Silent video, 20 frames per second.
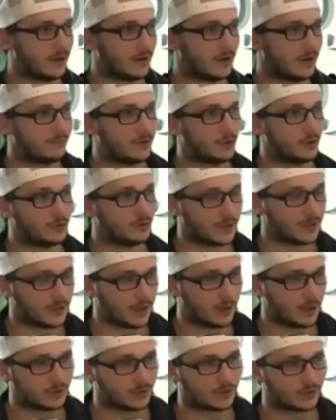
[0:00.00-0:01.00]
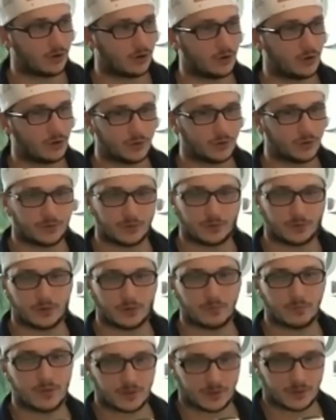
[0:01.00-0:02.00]
I felt like I was called to
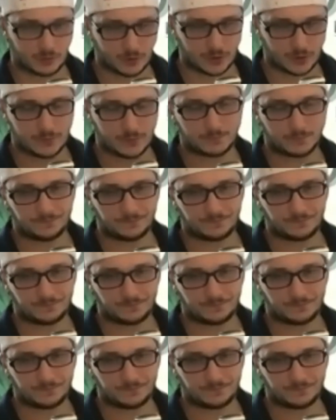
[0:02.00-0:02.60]
the ministry.